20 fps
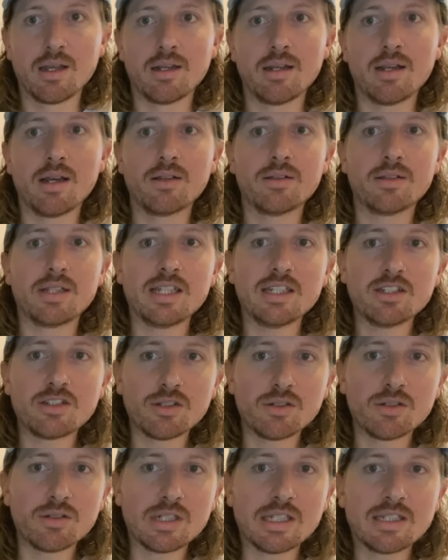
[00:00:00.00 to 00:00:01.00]
Now, the
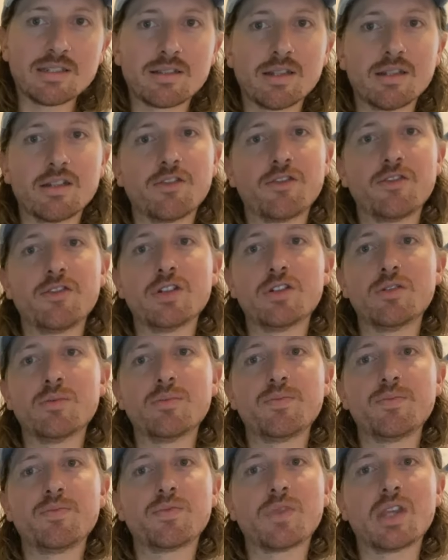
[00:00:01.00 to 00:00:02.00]
issue is that the
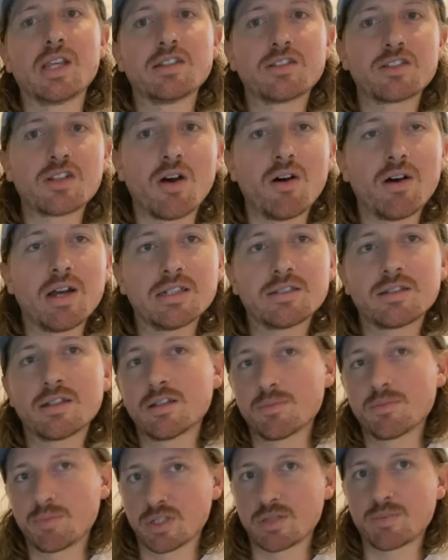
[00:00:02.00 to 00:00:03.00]
film is tied to
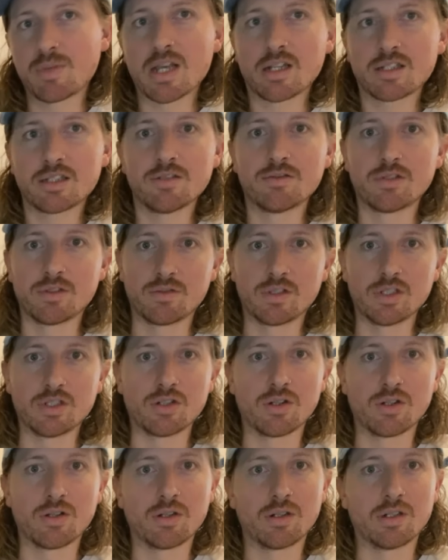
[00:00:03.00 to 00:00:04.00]
the perspective of the
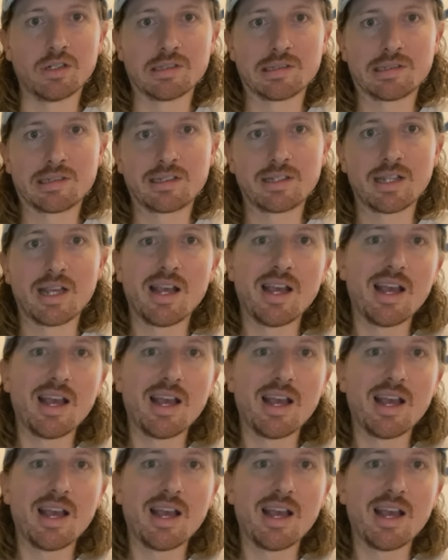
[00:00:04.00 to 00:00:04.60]
journalists,